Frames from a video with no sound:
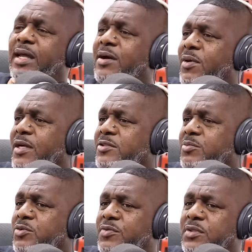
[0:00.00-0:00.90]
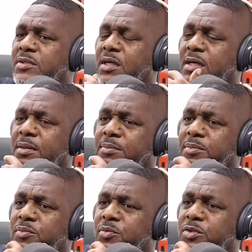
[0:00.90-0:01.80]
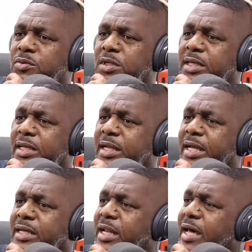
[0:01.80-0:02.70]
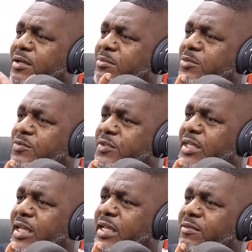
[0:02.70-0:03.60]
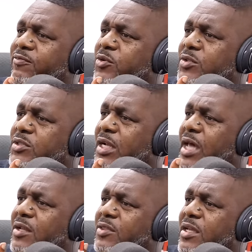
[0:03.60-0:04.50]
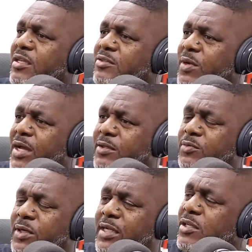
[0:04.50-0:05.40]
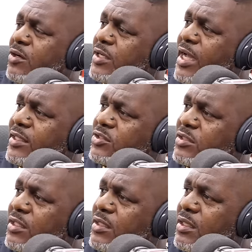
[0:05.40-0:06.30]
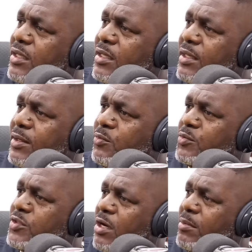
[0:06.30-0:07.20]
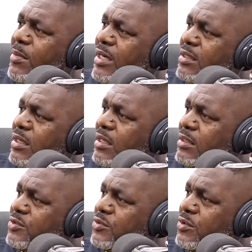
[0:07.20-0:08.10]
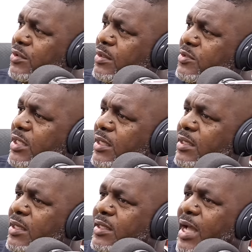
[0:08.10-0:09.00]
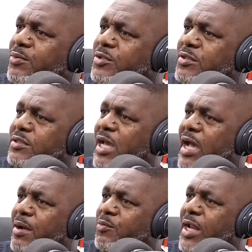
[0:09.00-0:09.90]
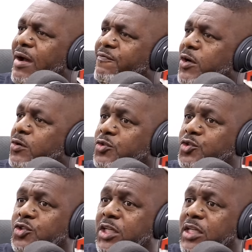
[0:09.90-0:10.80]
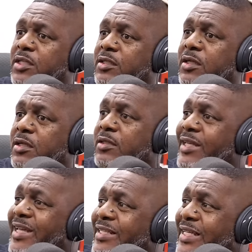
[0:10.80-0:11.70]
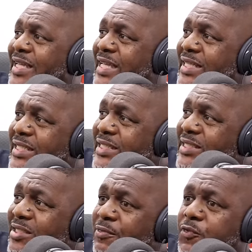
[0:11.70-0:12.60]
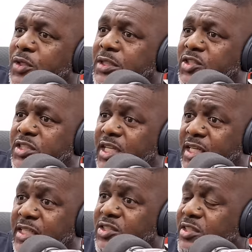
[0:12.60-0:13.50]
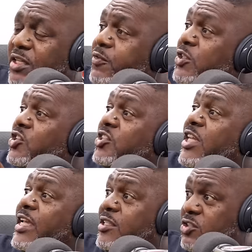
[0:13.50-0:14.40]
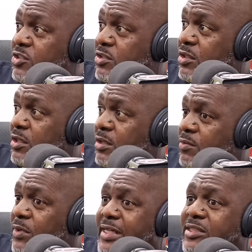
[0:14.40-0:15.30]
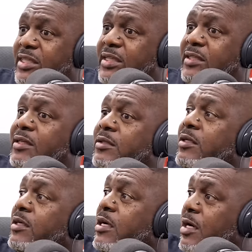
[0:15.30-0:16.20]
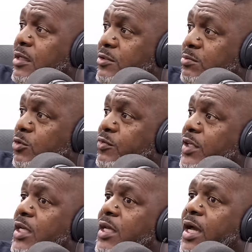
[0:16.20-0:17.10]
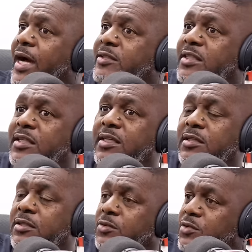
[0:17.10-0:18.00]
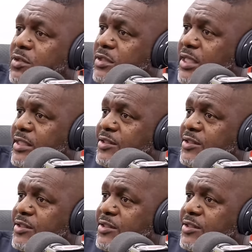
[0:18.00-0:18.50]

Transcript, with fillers: and I watch movies, um, when you look at like a lot of the movies, they influenced a lot of things. When I, when I talked to Ice-T, and we was talking about Colors, you know what I'm saying? That was the time when I first seen it hit different cities, different states. When I seen the, the Colors movie, I seen it in Houston,